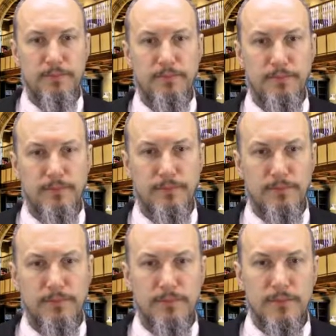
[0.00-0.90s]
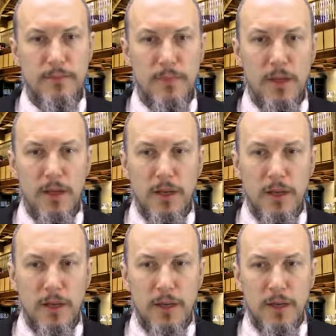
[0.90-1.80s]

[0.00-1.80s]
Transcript: Nothing is said.